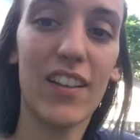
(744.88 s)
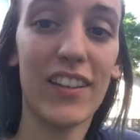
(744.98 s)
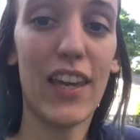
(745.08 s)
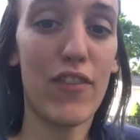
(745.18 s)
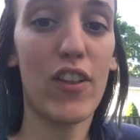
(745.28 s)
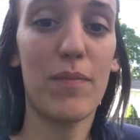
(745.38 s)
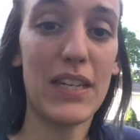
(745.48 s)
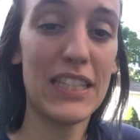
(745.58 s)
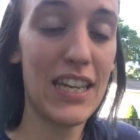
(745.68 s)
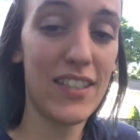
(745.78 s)
gave all of my
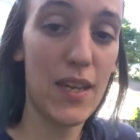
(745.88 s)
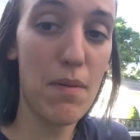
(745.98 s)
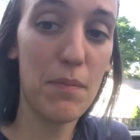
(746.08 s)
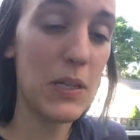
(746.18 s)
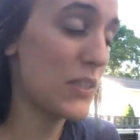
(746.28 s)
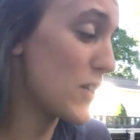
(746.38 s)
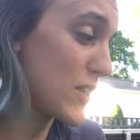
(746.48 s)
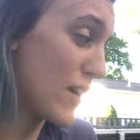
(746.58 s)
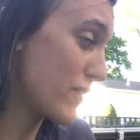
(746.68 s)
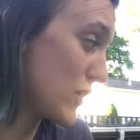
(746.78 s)
CSA members their
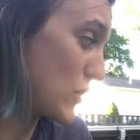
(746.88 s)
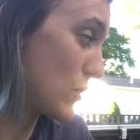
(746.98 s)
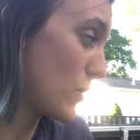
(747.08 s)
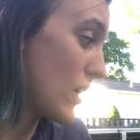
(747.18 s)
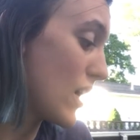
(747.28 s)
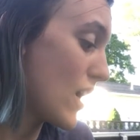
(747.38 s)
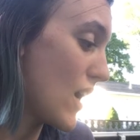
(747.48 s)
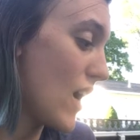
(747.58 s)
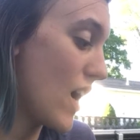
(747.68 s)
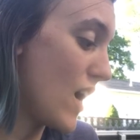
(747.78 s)
stuff too.
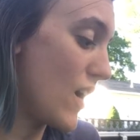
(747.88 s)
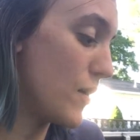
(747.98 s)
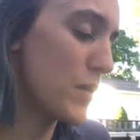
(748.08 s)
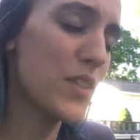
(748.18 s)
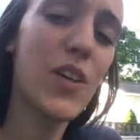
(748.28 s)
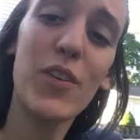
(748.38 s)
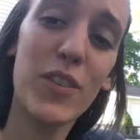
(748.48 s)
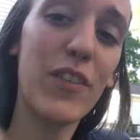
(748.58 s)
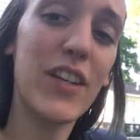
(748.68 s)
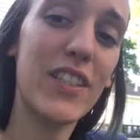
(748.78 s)
So it was a very